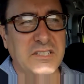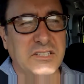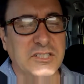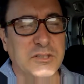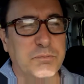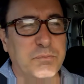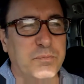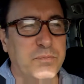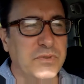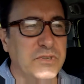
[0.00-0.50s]
Your,
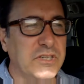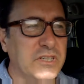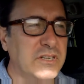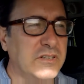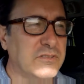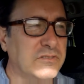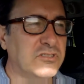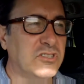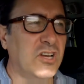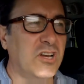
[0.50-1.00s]

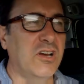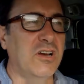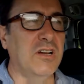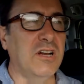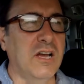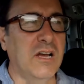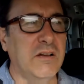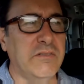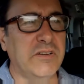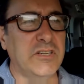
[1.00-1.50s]
your
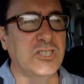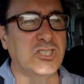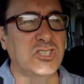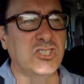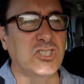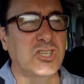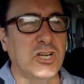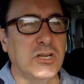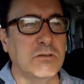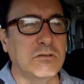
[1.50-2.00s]
turnover
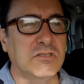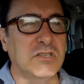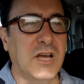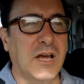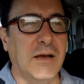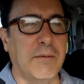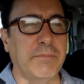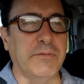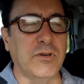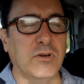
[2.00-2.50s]
shoots
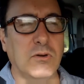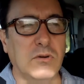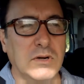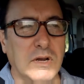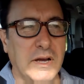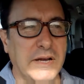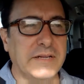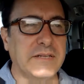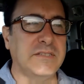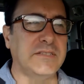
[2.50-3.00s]
up. You're
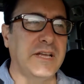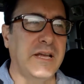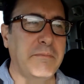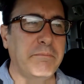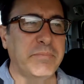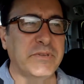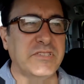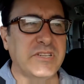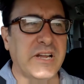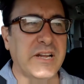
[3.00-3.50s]
like
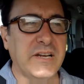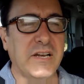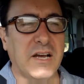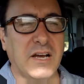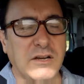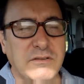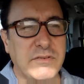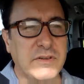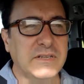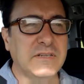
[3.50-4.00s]
10%
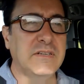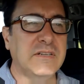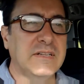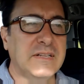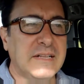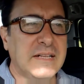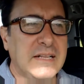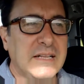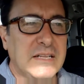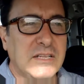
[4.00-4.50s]
over,
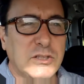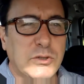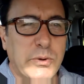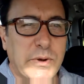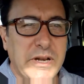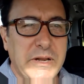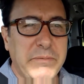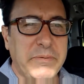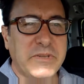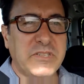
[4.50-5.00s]

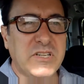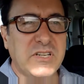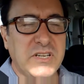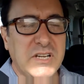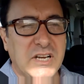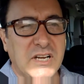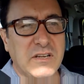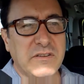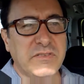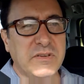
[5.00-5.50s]

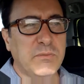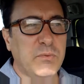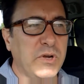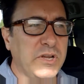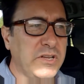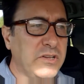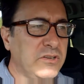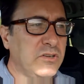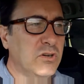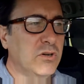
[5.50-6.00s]
20% over what
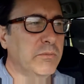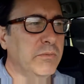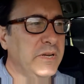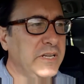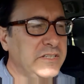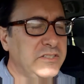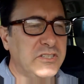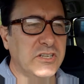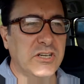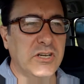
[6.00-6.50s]
you
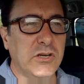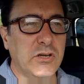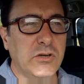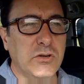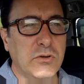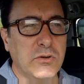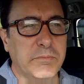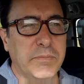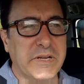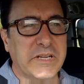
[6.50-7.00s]
normally
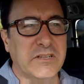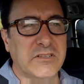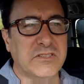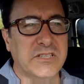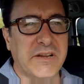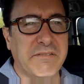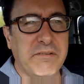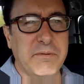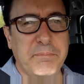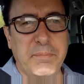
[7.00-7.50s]
do because
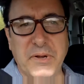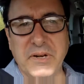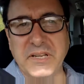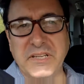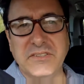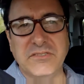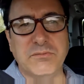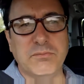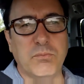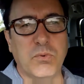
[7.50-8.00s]

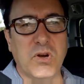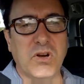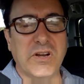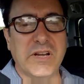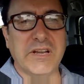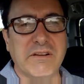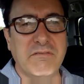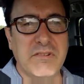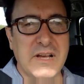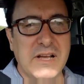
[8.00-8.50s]
everybody's
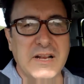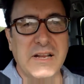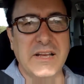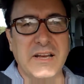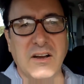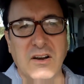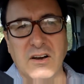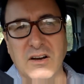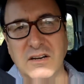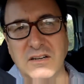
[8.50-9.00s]
working really
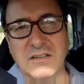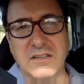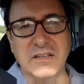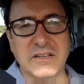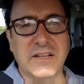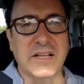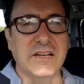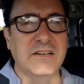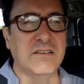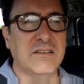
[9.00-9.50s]
hard.
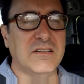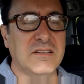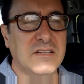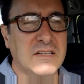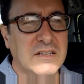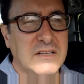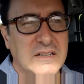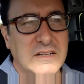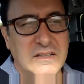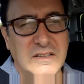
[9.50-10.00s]
And
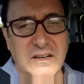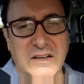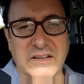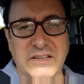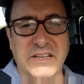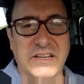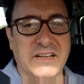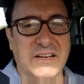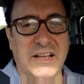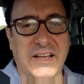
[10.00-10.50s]
then, like a
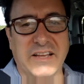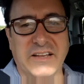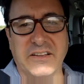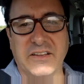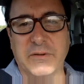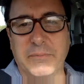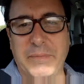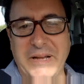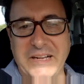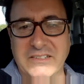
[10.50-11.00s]
year later,
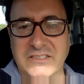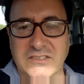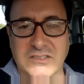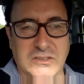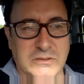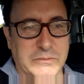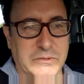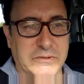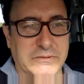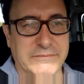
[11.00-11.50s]
you're back to
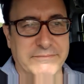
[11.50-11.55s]
normal.